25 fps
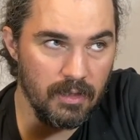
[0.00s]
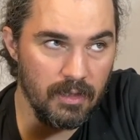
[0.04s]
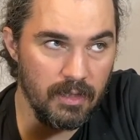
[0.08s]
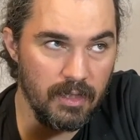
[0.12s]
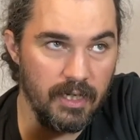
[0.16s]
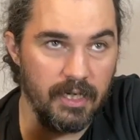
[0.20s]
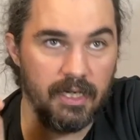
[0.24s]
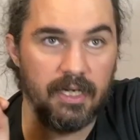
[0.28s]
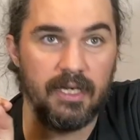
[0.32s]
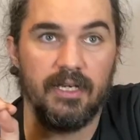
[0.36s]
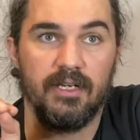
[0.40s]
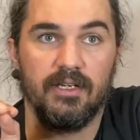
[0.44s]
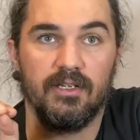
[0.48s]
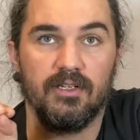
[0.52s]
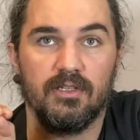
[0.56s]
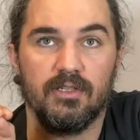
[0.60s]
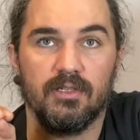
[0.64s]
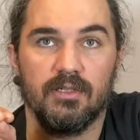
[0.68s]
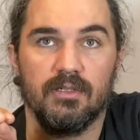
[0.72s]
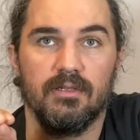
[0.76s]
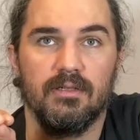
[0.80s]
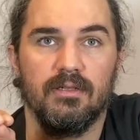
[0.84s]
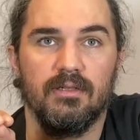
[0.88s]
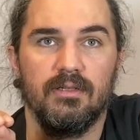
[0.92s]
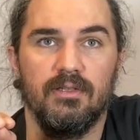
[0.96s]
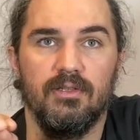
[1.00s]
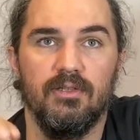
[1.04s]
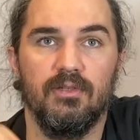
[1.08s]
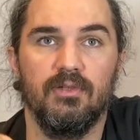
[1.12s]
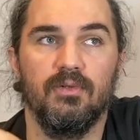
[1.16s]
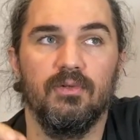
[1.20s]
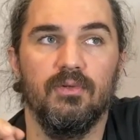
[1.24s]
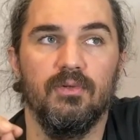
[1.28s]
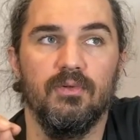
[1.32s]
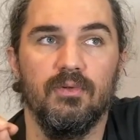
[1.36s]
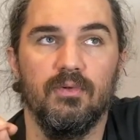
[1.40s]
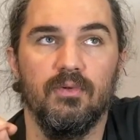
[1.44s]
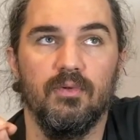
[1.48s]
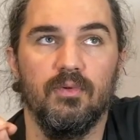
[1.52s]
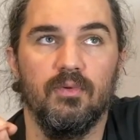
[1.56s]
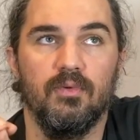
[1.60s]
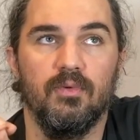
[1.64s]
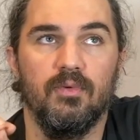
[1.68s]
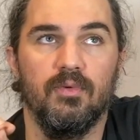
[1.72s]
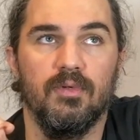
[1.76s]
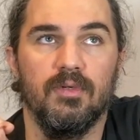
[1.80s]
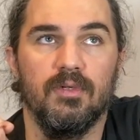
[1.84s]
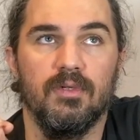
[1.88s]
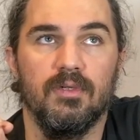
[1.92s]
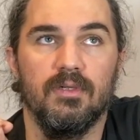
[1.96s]
and
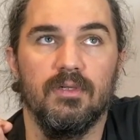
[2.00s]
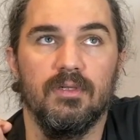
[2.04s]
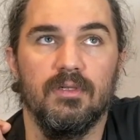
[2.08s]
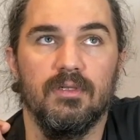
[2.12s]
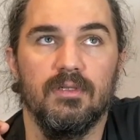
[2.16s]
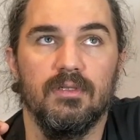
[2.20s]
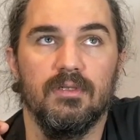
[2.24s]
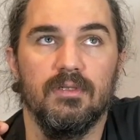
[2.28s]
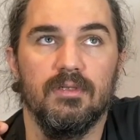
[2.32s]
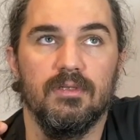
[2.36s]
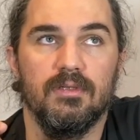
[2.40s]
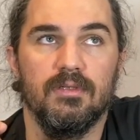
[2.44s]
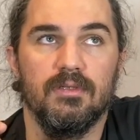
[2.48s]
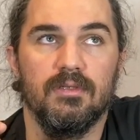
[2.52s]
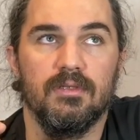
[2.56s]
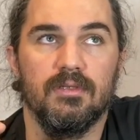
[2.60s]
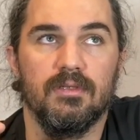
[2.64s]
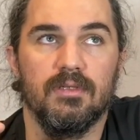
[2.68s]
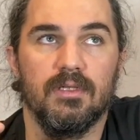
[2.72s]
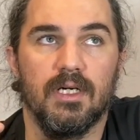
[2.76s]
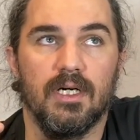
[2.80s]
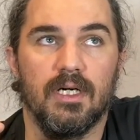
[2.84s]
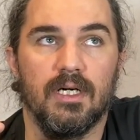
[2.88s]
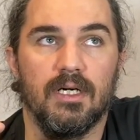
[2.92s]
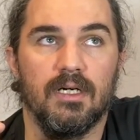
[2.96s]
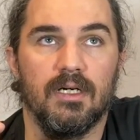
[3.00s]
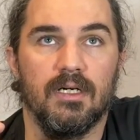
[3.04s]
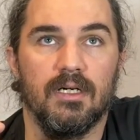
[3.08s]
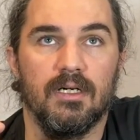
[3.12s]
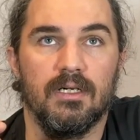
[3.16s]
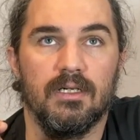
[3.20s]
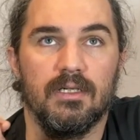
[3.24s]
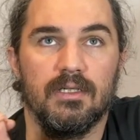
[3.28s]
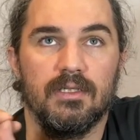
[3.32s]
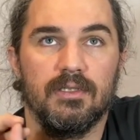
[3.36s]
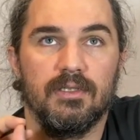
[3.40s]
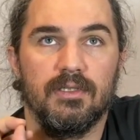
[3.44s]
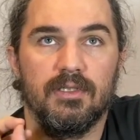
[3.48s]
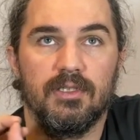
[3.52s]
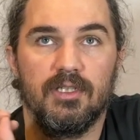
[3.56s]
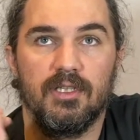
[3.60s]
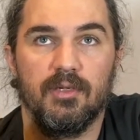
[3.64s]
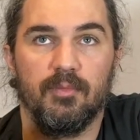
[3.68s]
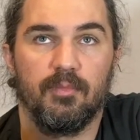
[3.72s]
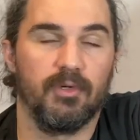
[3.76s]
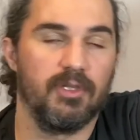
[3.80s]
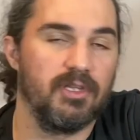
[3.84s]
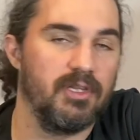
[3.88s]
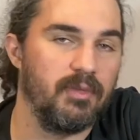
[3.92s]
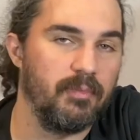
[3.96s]
you
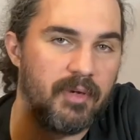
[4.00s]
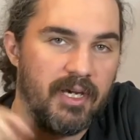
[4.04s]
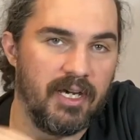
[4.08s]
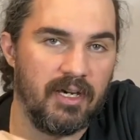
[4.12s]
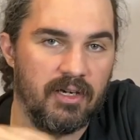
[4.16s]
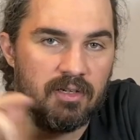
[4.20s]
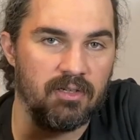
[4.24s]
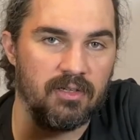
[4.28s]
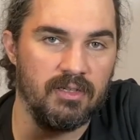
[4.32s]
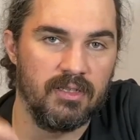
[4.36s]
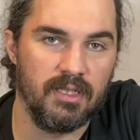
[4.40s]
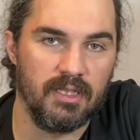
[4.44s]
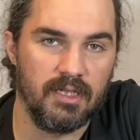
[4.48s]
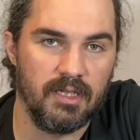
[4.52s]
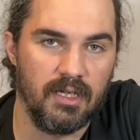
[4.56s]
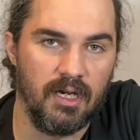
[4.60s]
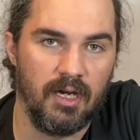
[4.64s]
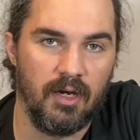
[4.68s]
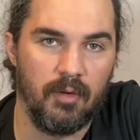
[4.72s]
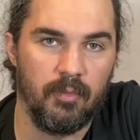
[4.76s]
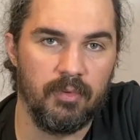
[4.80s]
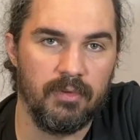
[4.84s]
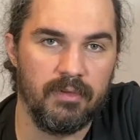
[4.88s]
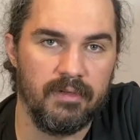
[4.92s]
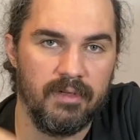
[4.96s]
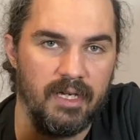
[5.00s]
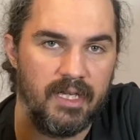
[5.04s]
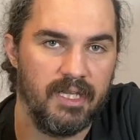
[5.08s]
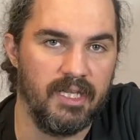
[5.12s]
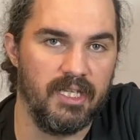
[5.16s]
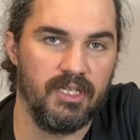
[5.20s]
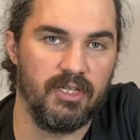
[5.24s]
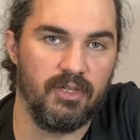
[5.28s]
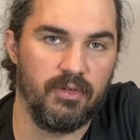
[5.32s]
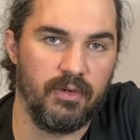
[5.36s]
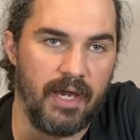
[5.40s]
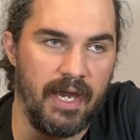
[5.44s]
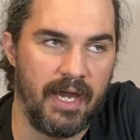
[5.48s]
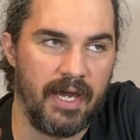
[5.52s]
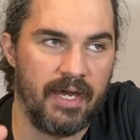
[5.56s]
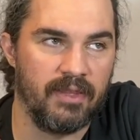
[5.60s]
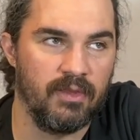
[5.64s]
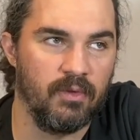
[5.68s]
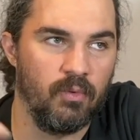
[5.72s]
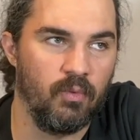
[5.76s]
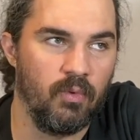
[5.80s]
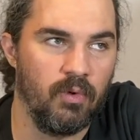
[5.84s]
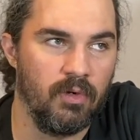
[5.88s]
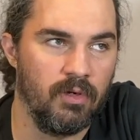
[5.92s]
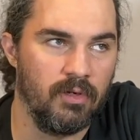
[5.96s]
put the powder in the cup and then you add
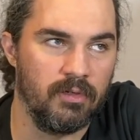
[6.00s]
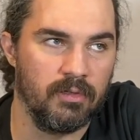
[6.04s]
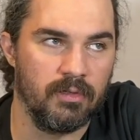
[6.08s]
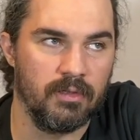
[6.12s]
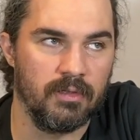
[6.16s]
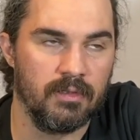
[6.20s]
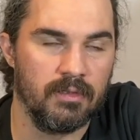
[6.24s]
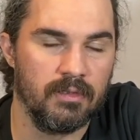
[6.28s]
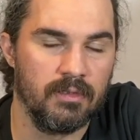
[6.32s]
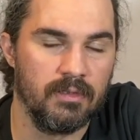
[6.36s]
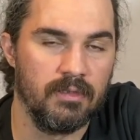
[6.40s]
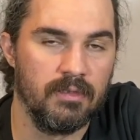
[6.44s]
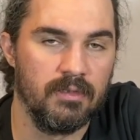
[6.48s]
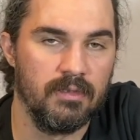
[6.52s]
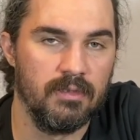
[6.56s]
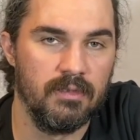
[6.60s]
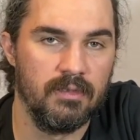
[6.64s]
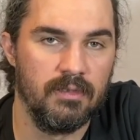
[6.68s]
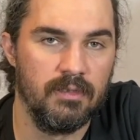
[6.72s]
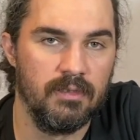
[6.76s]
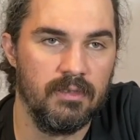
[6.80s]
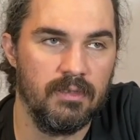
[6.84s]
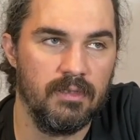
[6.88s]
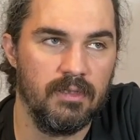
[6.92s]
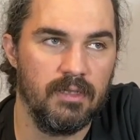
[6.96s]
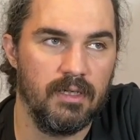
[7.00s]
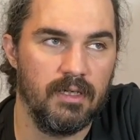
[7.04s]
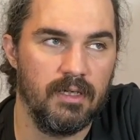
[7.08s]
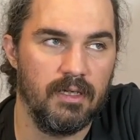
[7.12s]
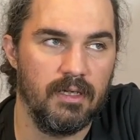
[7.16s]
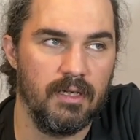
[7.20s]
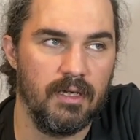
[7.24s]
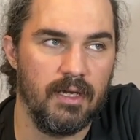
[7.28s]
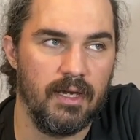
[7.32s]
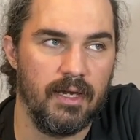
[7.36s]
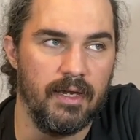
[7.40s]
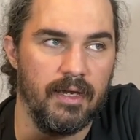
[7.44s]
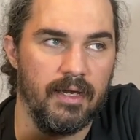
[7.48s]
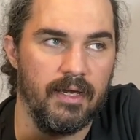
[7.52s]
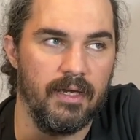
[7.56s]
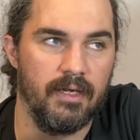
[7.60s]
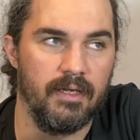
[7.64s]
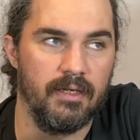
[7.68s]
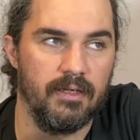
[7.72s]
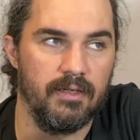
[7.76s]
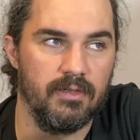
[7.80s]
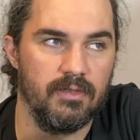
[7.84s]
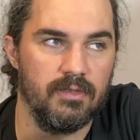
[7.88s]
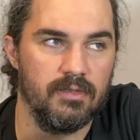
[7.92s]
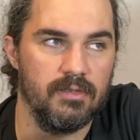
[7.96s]
the water
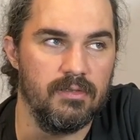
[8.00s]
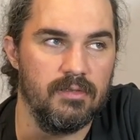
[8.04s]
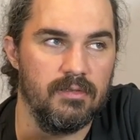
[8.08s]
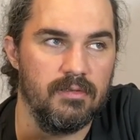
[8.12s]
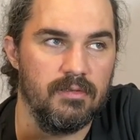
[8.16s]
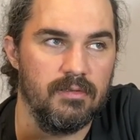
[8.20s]
and